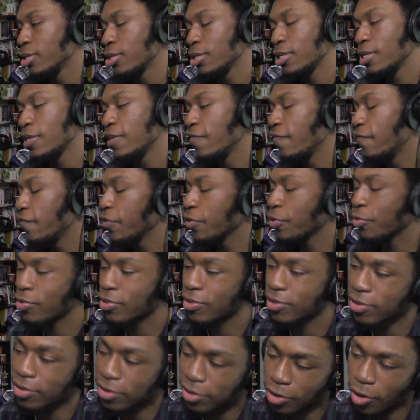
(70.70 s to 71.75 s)
He feels
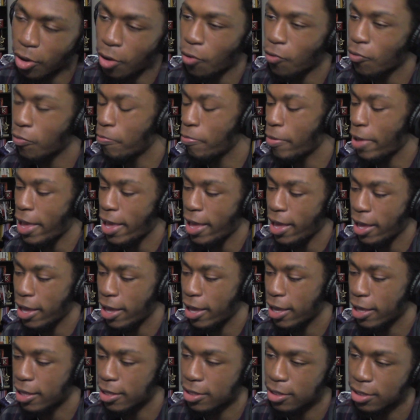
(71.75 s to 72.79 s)
so
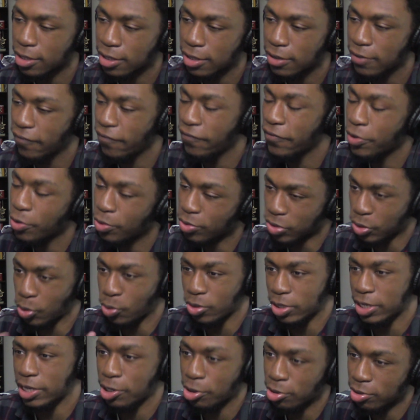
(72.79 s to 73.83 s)
bad. He feels
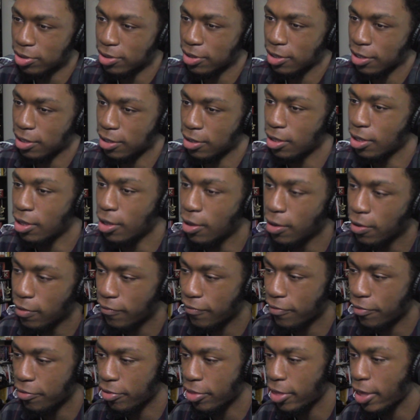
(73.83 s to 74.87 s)
so guilty
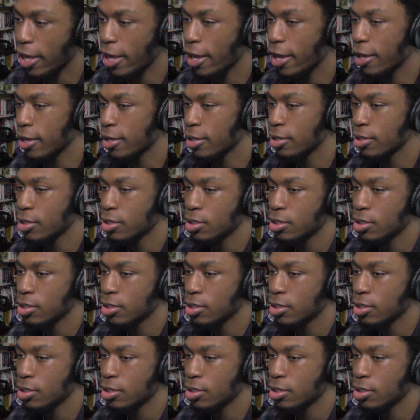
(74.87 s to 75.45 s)
for that.